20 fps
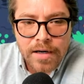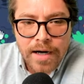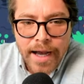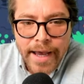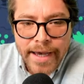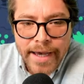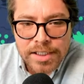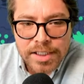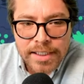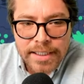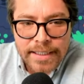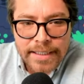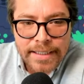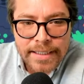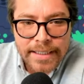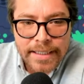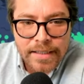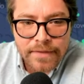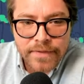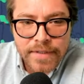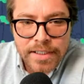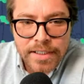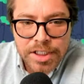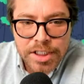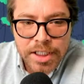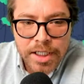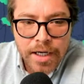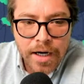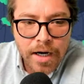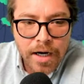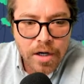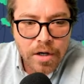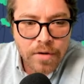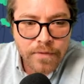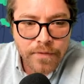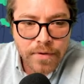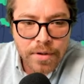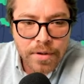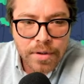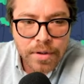I actually lived in Chicago
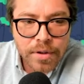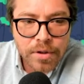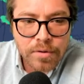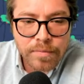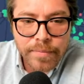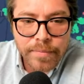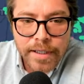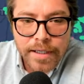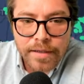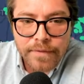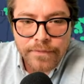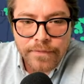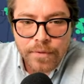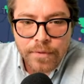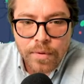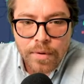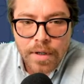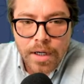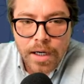for a little bit for,